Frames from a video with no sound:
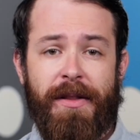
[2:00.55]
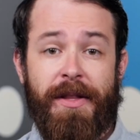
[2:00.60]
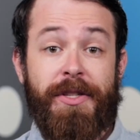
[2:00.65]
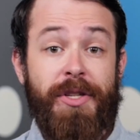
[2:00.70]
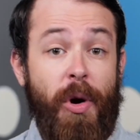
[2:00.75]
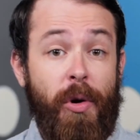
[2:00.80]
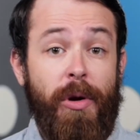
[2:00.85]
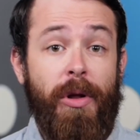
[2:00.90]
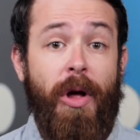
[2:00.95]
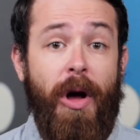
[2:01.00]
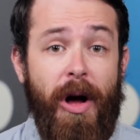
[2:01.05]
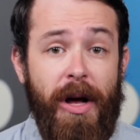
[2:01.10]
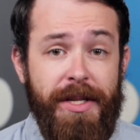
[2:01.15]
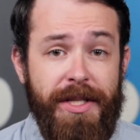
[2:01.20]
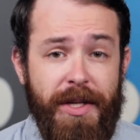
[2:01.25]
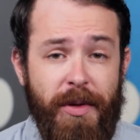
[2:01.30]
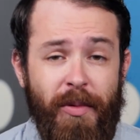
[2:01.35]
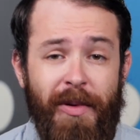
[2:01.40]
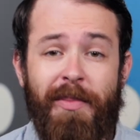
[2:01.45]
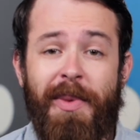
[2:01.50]
The total
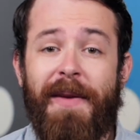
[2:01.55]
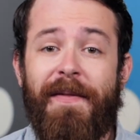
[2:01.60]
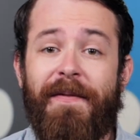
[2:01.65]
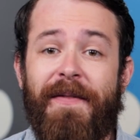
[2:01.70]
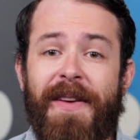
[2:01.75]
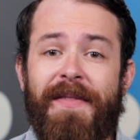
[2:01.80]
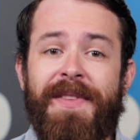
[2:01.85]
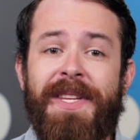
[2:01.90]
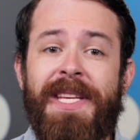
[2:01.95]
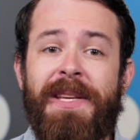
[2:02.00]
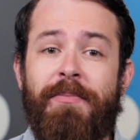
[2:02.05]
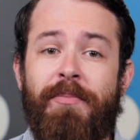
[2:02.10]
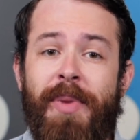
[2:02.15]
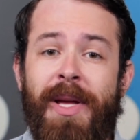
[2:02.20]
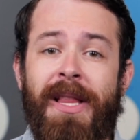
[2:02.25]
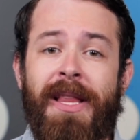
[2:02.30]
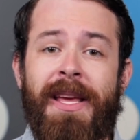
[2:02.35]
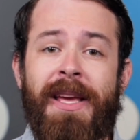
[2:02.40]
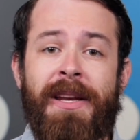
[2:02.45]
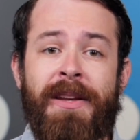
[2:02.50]
cost would be $50
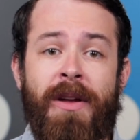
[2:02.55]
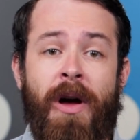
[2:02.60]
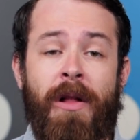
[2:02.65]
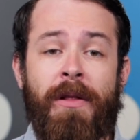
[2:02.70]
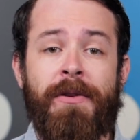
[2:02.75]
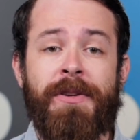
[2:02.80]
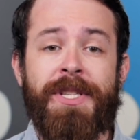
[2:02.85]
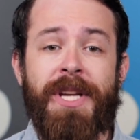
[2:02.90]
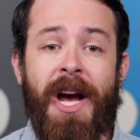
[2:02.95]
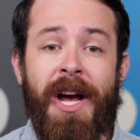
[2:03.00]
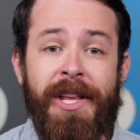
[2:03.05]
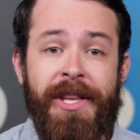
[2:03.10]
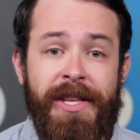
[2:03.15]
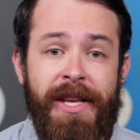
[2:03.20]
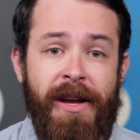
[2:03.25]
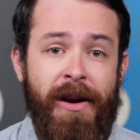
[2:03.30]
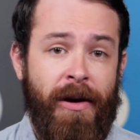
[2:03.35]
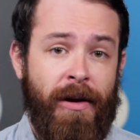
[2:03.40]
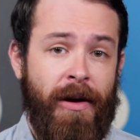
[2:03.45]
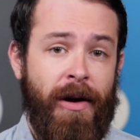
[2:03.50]
billion a
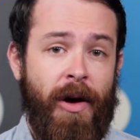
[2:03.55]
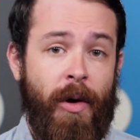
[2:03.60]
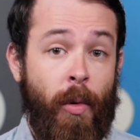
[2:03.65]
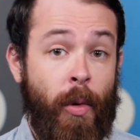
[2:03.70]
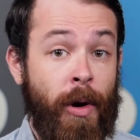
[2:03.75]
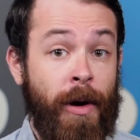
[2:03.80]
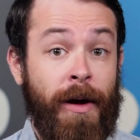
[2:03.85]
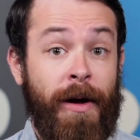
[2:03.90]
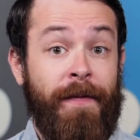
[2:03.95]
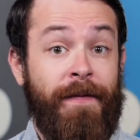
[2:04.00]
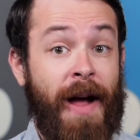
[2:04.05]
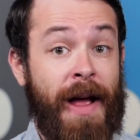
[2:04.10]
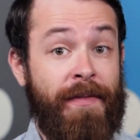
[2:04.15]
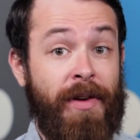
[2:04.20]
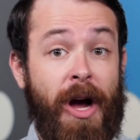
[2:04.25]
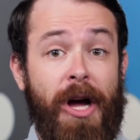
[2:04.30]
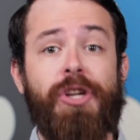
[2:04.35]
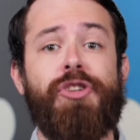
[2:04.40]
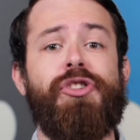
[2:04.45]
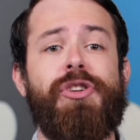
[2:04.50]
year, or
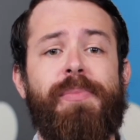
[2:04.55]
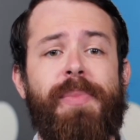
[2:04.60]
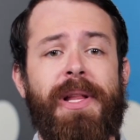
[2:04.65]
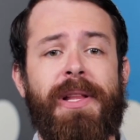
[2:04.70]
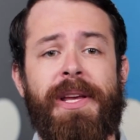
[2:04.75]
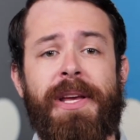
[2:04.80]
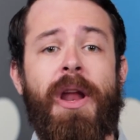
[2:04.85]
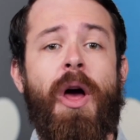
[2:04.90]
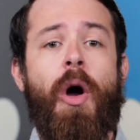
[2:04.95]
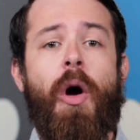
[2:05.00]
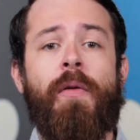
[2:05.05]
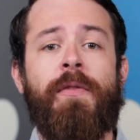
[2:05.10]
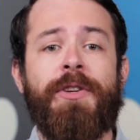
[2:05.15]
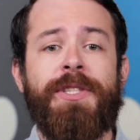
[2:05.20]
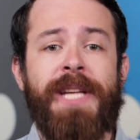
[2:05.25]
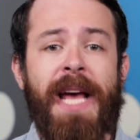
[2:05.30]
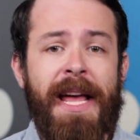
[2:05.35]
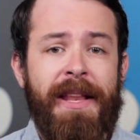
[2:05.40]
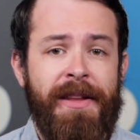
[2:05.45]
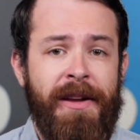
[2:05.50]
$500 billion over
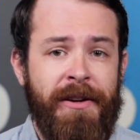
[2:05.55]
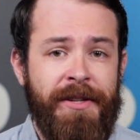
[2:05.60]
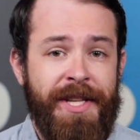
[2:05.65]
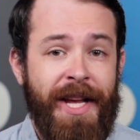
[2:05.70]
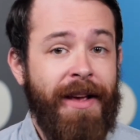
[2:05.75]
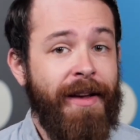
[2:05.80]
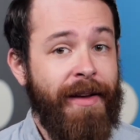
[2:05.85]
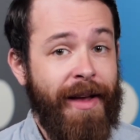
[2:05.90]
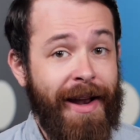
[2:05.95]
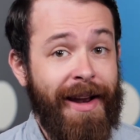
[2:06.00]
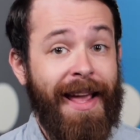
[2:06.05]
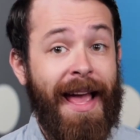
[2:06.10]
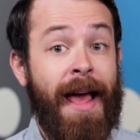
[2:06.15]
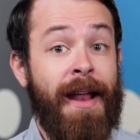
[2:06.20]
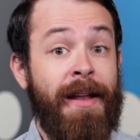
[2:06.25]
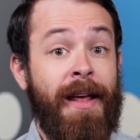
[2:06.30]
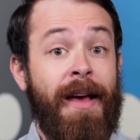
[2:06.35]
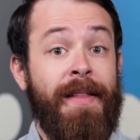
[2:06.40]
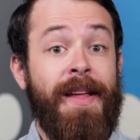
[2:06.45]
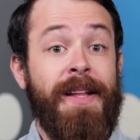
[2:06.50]
10 years, and
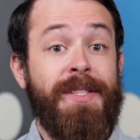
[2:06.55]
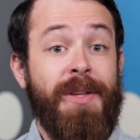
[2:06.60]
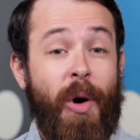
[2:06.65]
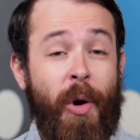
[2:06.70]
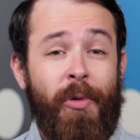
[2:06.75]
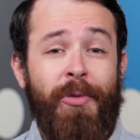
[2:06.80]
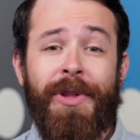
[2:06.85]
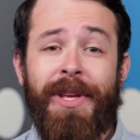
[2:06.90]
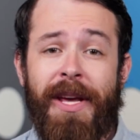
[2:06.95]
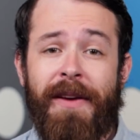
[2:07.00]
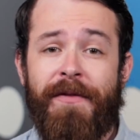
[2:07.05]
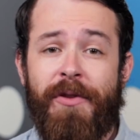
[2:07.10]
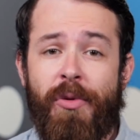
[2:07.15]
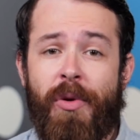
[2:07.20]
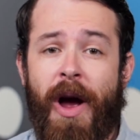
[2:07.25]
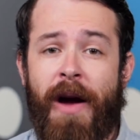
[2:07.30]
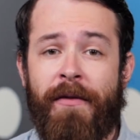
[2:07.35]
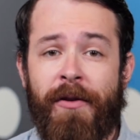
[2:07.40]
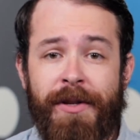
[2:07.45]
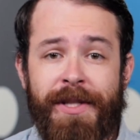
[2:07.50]
again, that's only if you
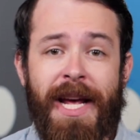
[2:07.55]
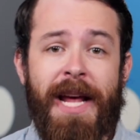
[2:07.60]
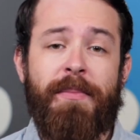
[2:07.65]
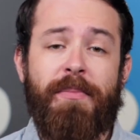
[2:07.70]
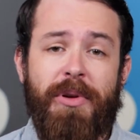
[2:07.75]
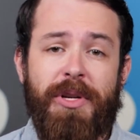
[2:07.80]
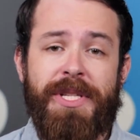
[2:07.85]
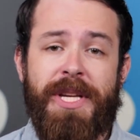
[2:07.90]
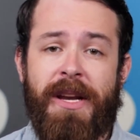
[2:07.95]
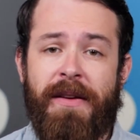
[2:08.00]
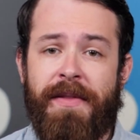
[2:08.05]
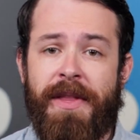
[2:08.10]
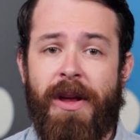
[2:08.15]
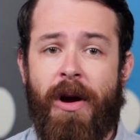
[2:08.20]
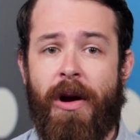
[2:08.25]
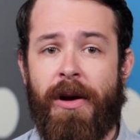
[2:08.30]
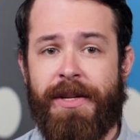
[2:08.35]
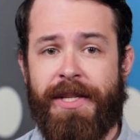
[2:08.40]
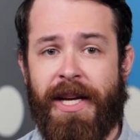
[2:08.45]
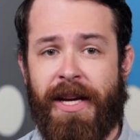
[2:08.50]
cover 10% of the
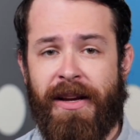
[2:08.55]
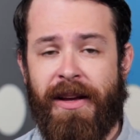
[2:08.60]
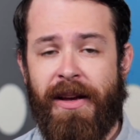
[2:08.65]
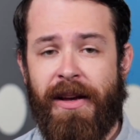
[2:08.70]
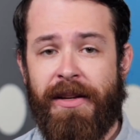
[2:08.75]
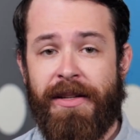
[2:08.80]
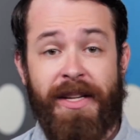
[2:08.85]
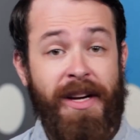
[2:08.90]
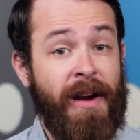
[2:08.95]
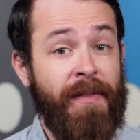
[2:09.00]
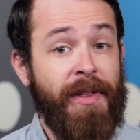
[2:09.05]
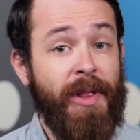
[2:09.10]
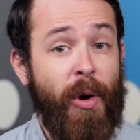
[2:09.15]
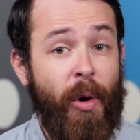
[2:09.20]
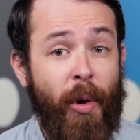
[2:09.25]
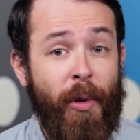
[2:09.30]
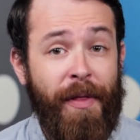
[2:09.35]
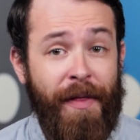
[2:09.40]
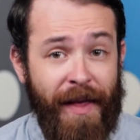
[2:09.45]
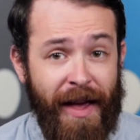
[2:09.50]
Arctic. To cover the
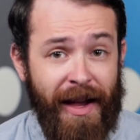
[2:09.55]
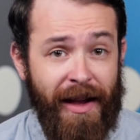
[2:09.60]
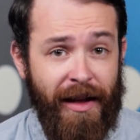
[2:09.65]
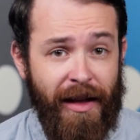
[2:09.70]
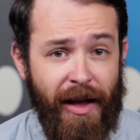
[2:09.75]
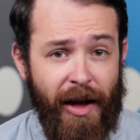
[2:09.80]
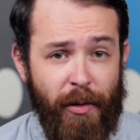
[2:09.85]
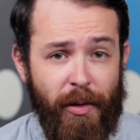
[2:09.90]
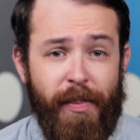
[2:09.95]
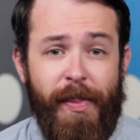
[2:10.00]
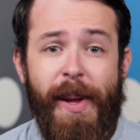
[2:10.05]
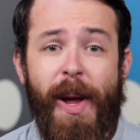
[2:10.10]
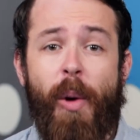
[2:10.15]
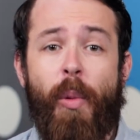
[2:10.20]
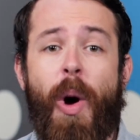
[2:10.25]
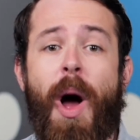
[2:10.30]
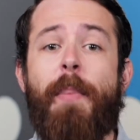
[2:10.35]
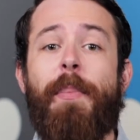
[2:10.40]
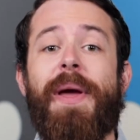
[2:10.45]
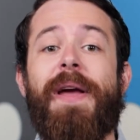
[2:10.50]
whole thing would be a
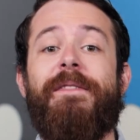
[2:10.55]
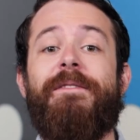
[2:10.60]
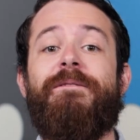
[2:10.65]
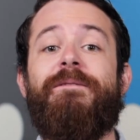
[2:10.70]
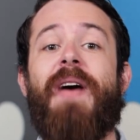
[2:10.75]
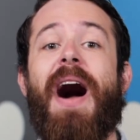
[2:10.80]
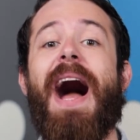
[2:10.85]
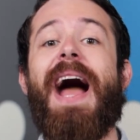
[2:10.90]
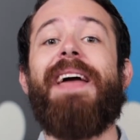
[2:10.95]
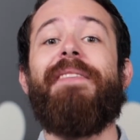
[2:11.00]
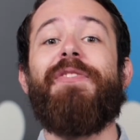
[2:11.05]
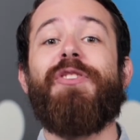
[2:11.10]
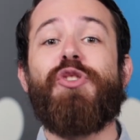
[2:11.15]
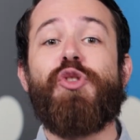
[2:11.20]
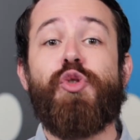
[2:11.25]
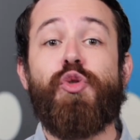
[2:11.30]
whopping $5